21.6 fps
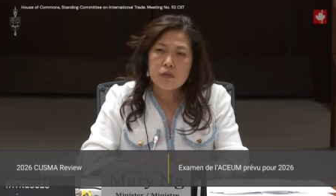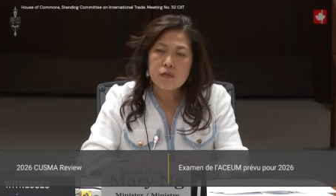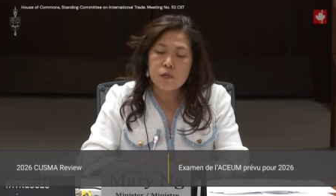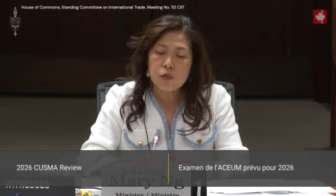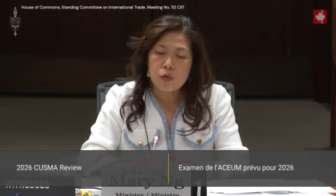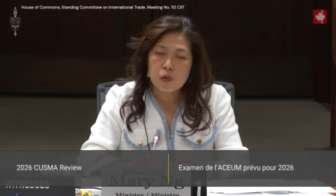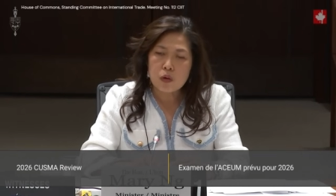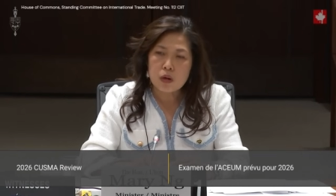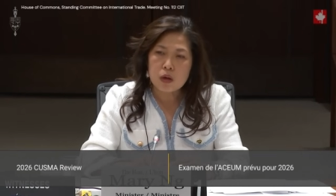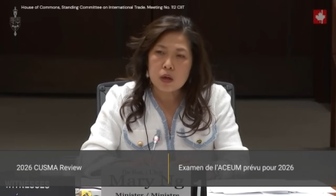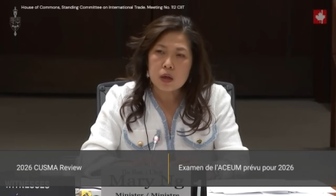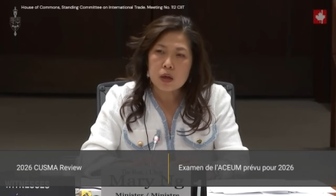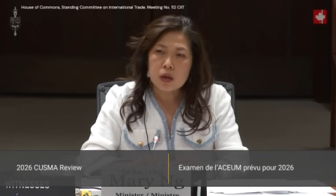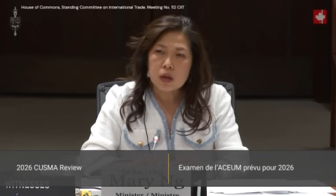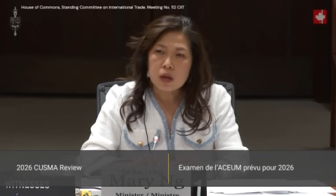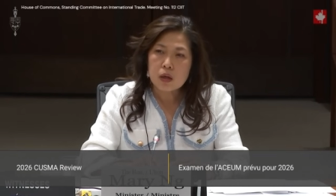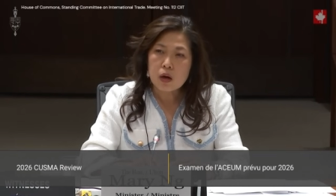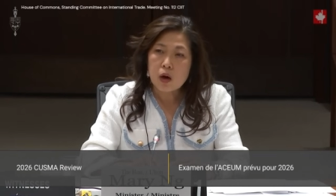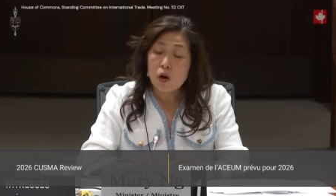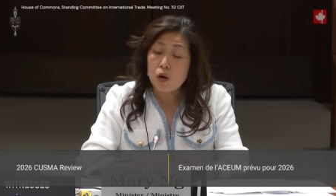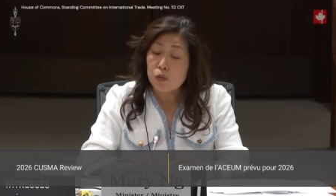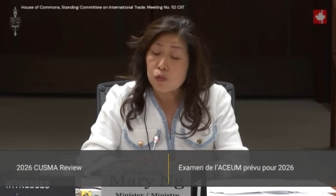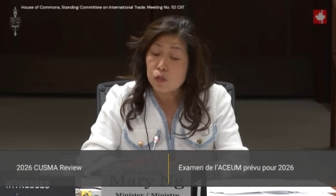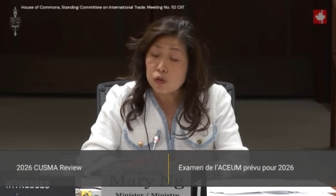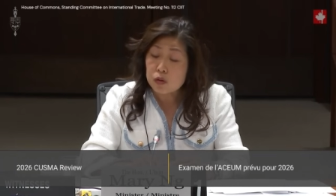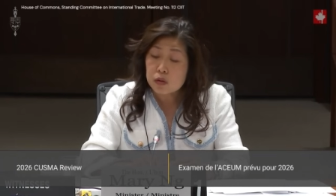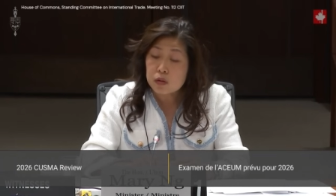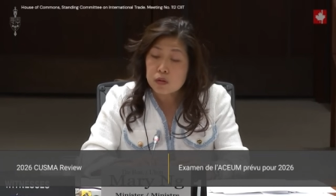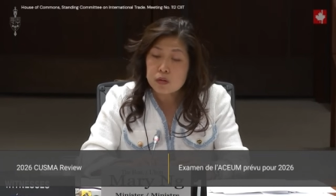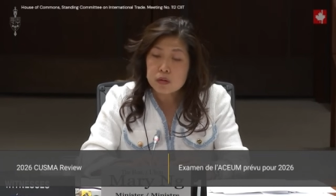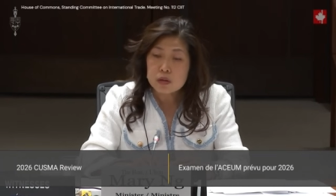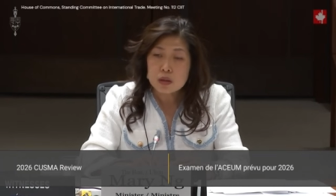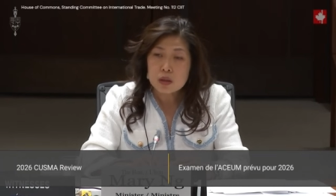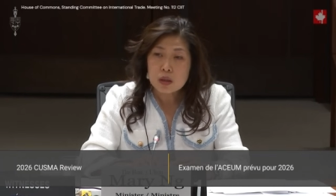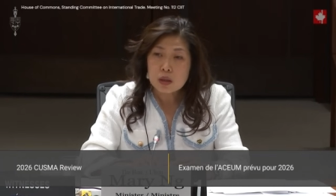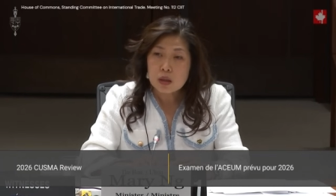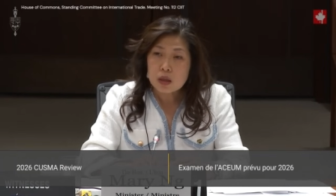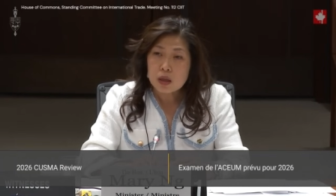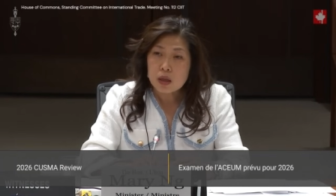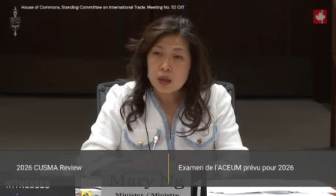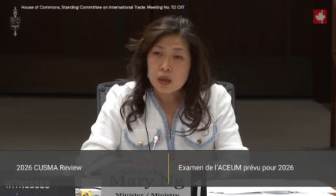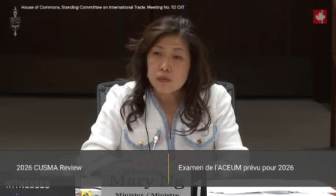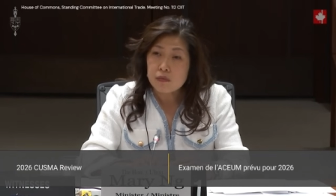for our workers
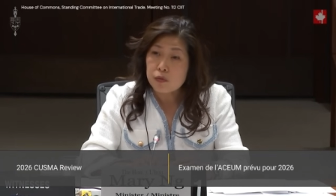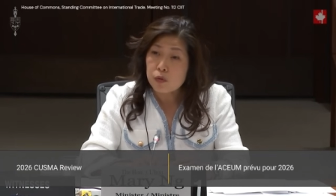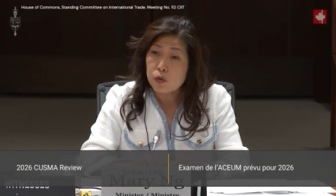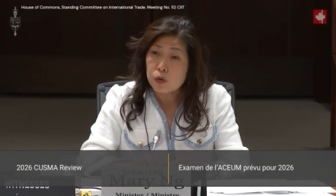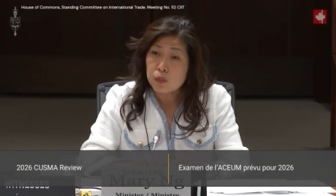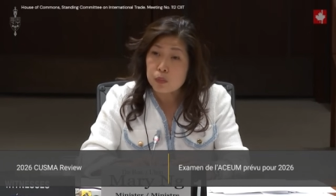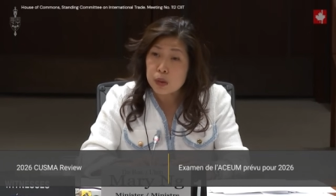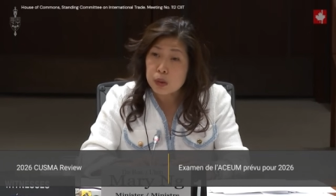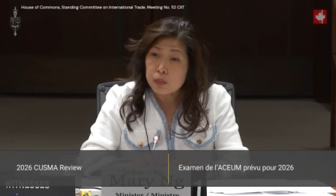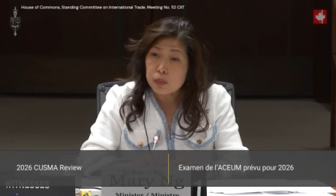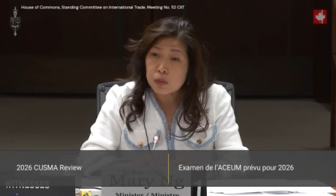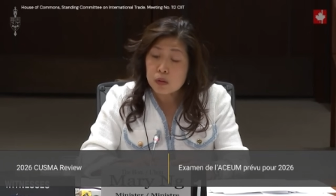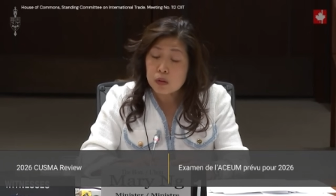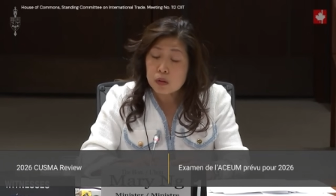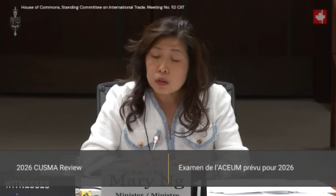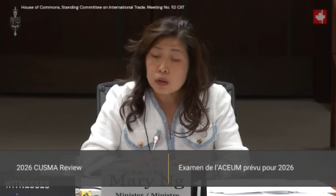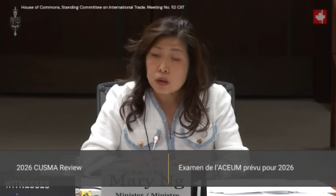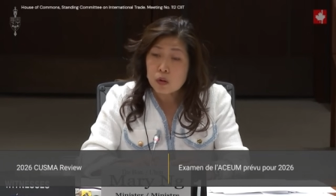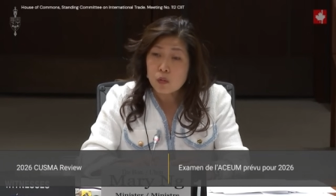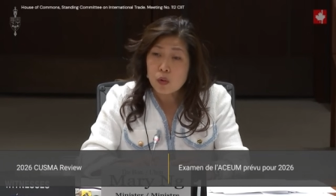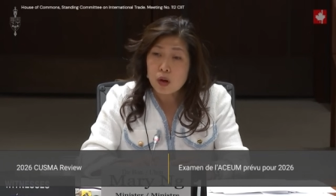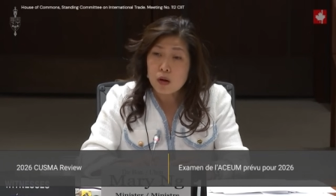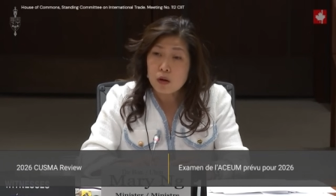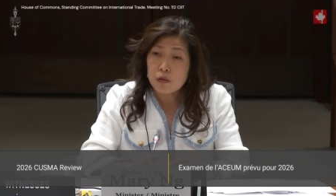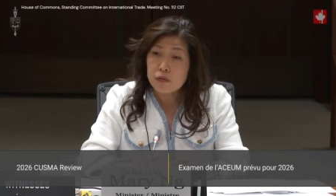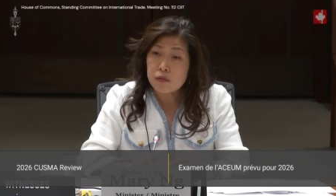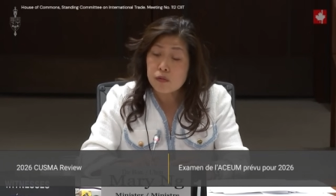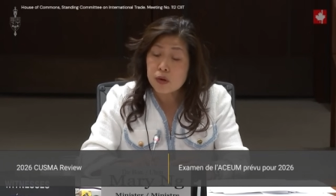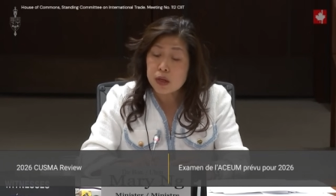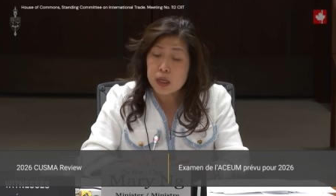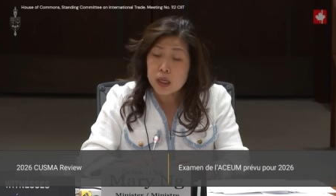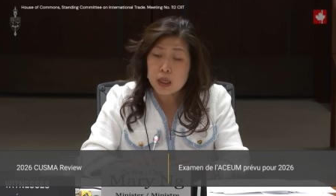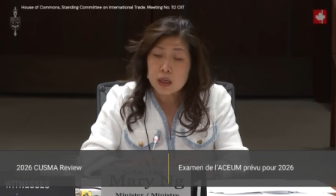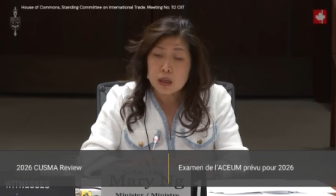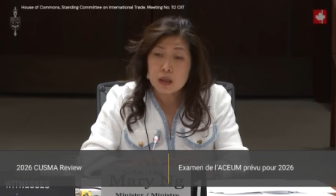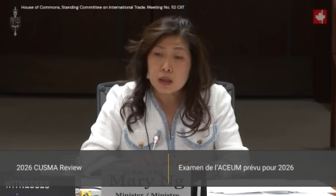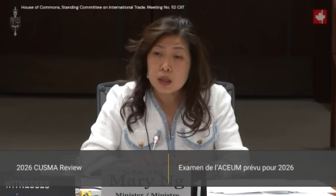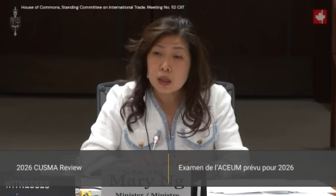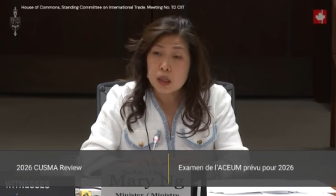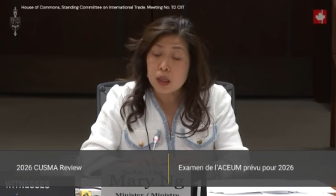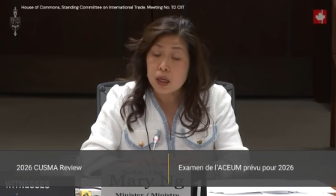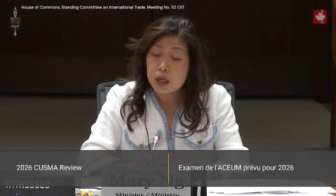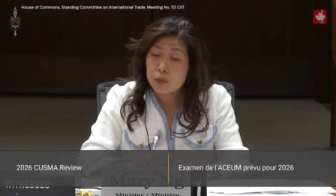and for our people while
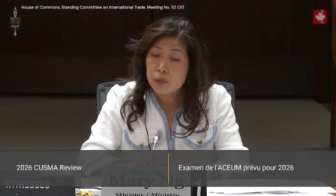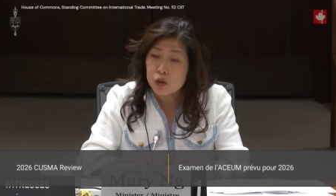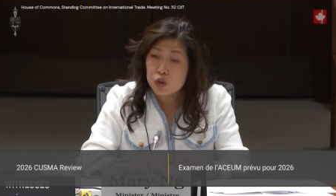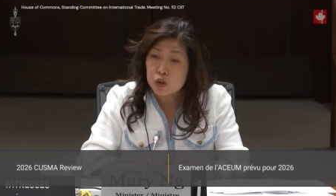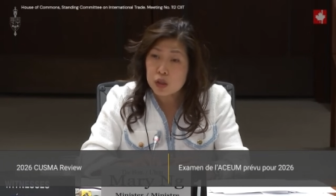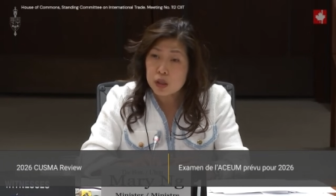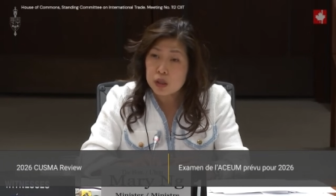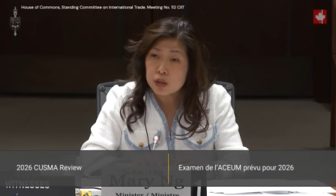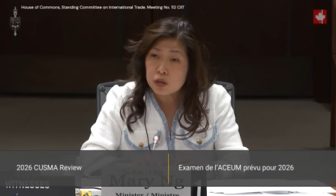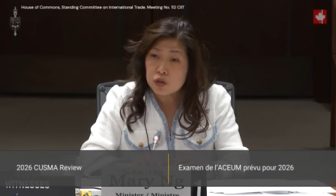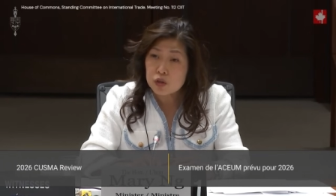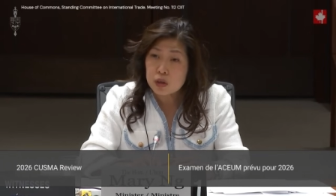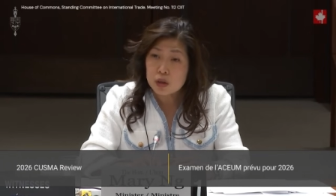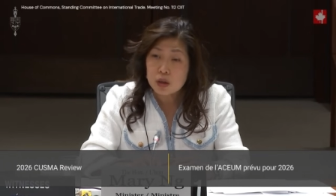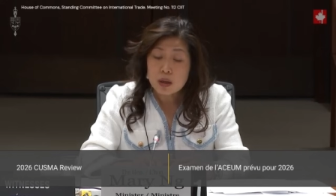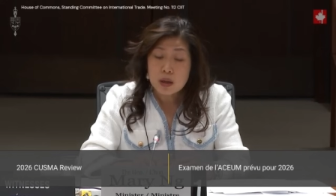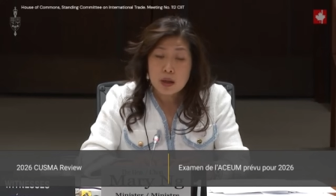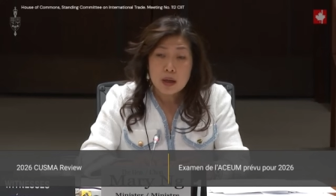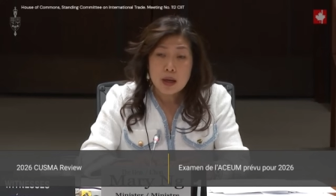fighting climate change